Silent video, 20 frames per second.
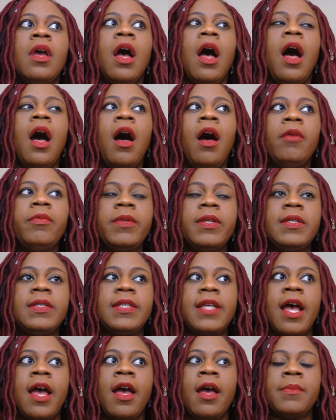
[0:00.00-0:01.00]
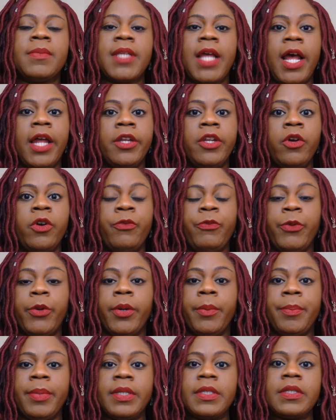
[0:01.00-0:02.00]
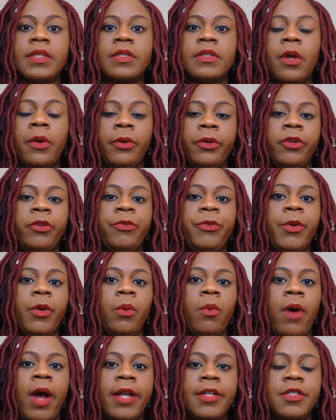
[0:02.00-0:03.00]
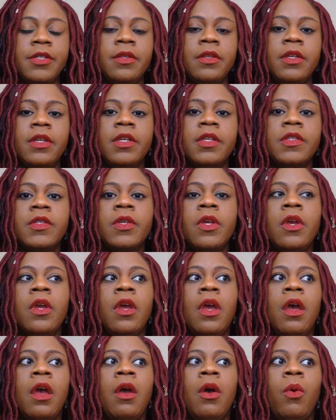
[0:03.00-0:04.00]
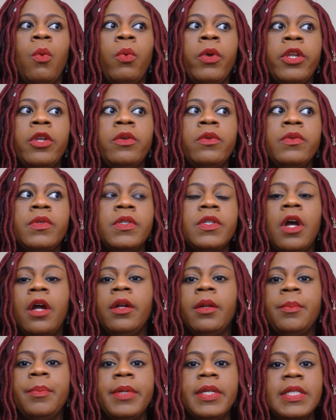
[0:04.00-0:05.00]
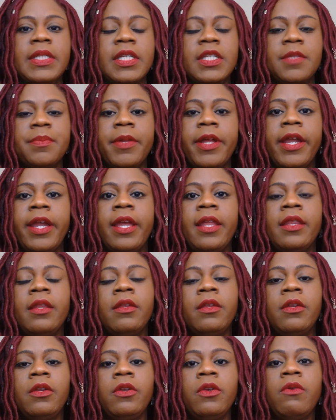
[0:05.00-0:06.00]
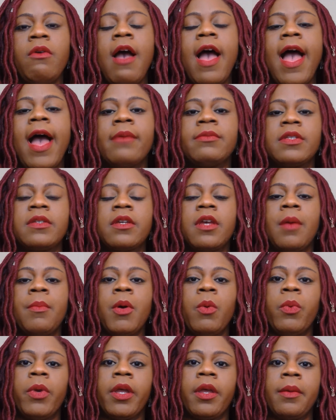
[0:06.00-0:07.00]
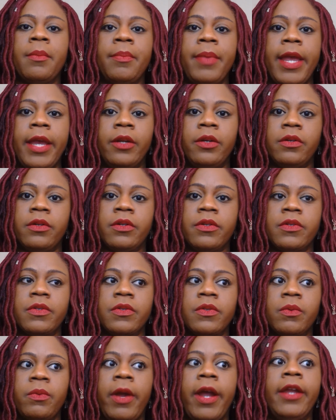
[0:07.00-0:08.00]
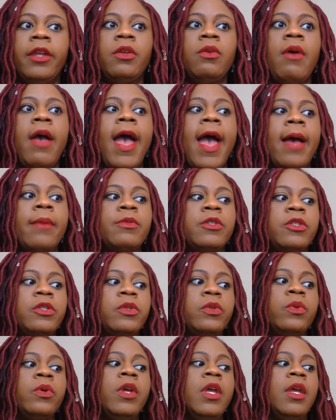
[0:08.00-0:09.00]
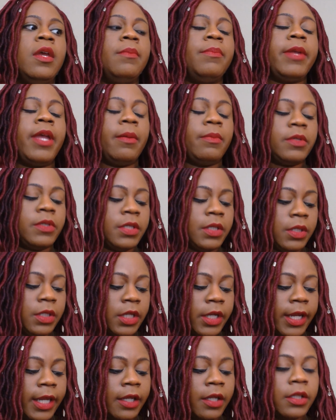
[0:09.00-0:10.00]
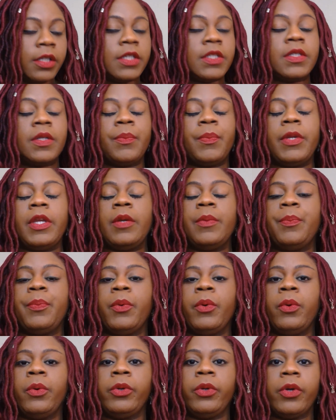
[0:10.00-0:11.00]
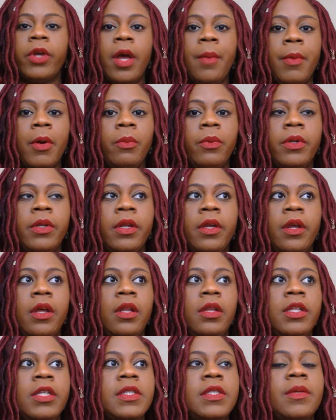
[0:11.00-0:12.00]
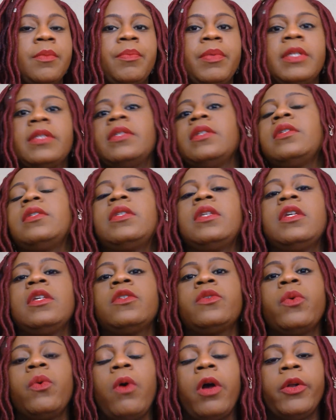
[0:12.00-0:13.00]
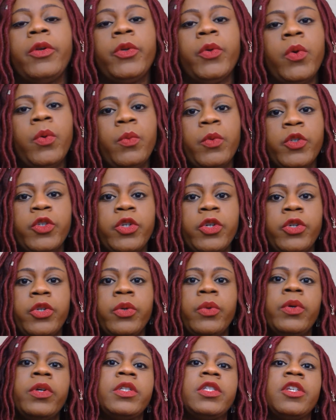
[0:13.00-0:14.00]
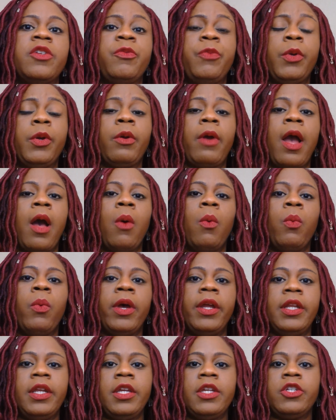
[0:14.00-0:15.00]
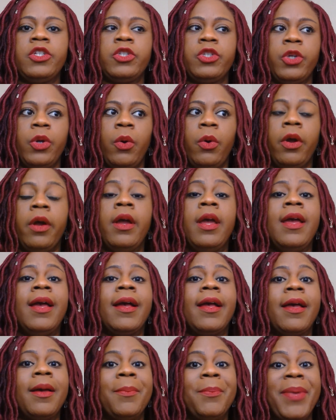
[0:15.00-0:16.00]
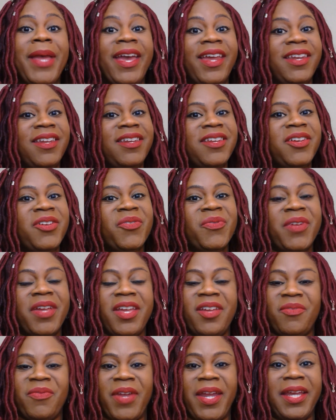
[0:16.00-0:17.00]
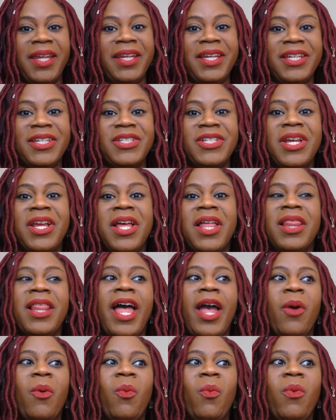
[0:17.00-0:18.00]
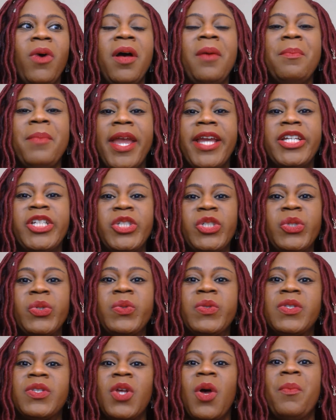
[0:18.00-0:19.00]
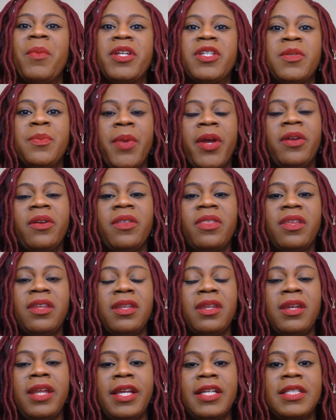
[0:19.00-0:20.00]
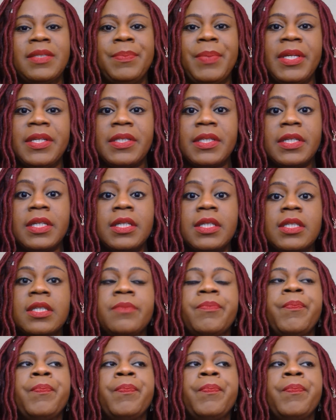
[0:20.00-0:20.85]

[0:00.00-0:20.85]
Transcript: Oftentimes, I know if you're a business owner, if you're watching this, when you start a business plan, you have to come up with competitors, right? You have to be able to look at a list of people. You come up with a list of businesses who are doing what you're doing to figure out what is your competitive advantage. Like, what makes you so much better than the next business?